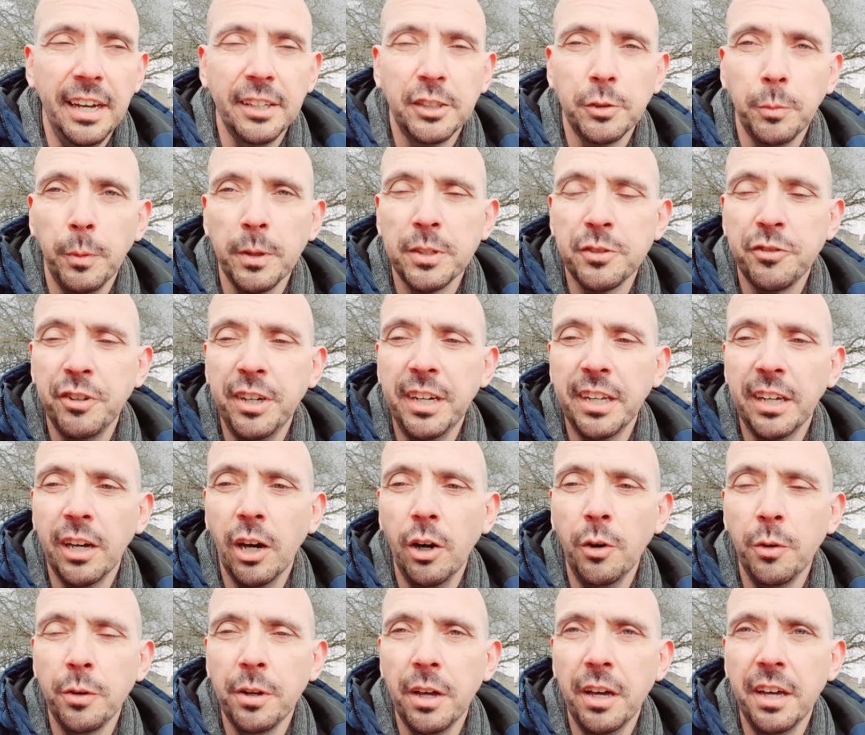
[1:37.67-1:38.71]
to what's really
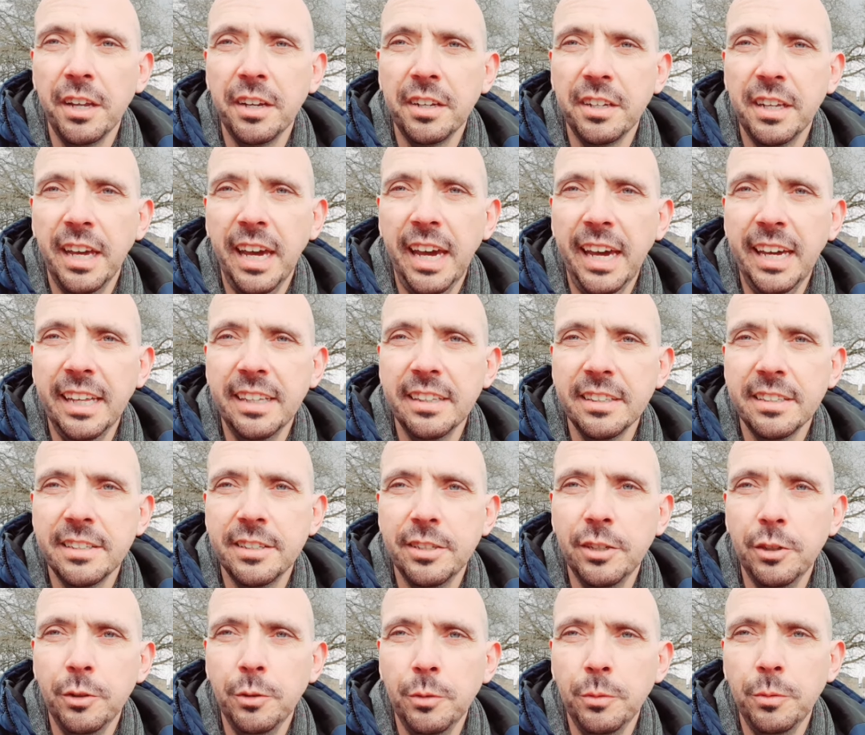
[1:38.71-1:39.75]
going on, and
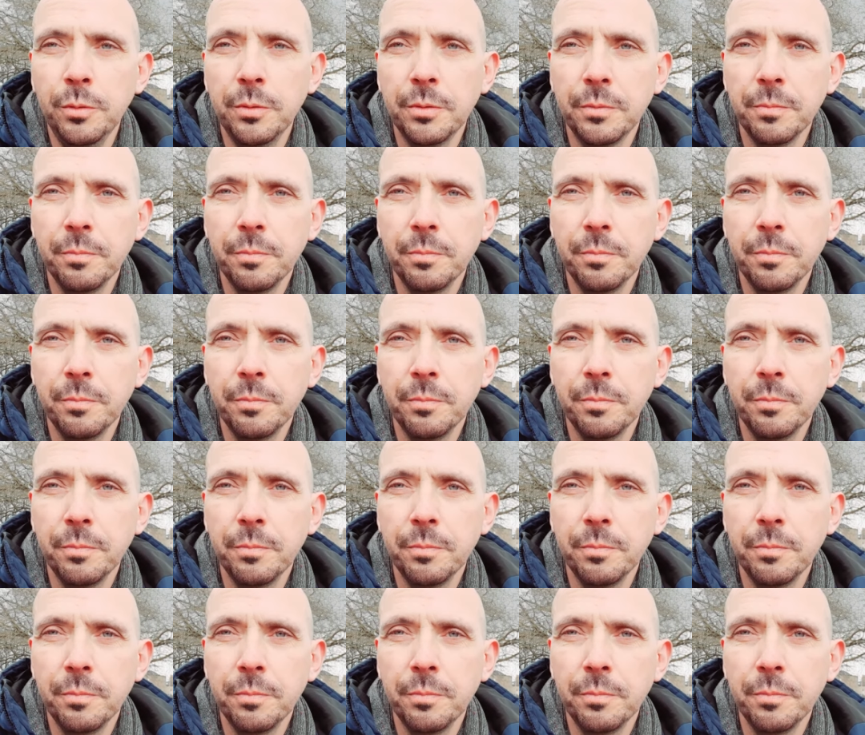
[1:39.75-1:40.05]
to